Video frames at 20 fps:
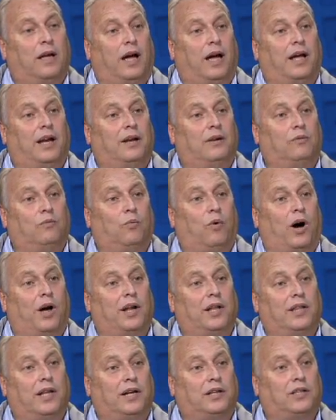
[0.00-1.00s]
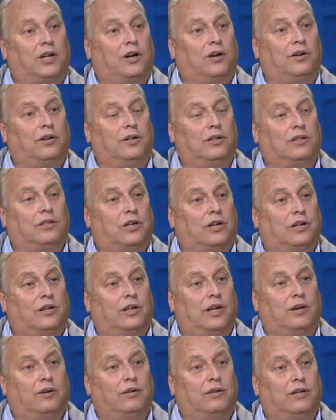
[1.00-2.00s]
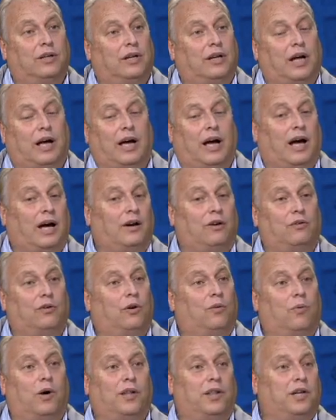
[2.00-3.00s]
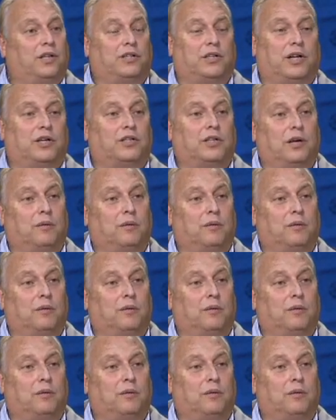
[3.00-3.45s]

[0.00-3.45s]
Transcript: And why did they turn their, I don't know why they changed